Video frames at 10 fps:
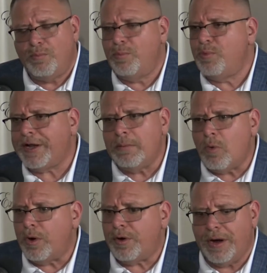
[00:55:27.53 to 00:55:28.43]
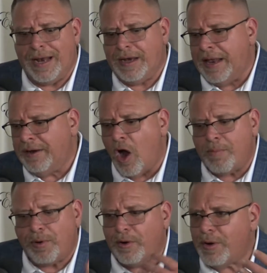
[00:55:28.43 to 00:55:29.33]
brick and mortar and, and our
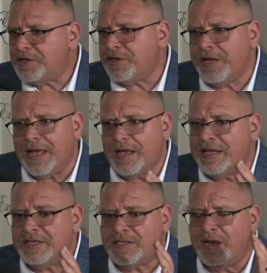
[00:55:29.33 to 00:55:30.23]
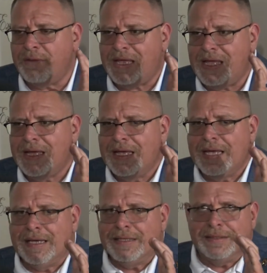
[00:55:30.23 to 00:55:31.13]
progression is going to be
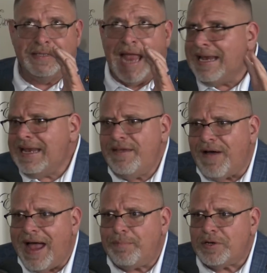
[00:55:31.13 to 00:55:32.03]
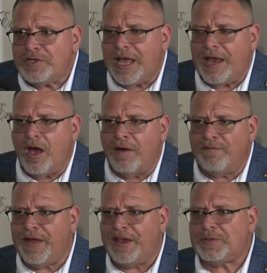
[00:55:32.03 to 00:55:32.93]
95% on
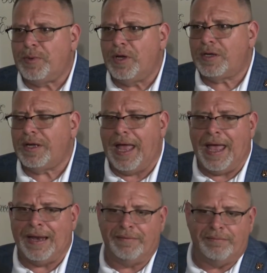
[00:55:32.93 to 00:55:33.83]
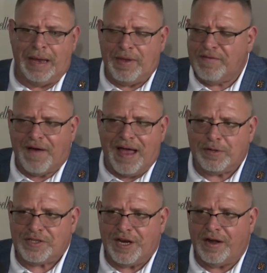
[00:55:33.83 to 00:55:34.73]
Facebook and maybe
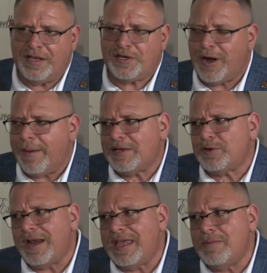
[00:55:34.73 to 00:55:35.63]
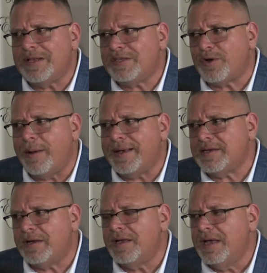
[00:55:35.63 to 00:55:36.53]
5% on Instagram. I try to keep Instagram as
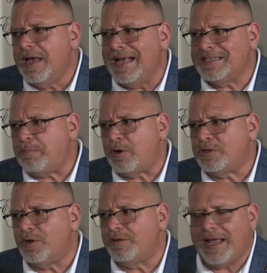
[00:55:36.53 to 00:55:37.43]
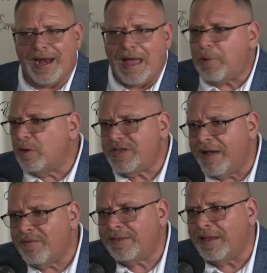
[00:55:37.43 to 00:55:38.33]
a as a personal thing and I post
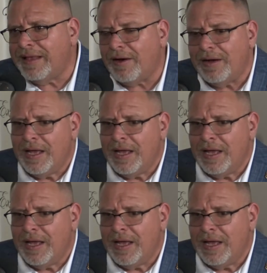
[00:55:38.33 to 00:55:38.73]
everything there.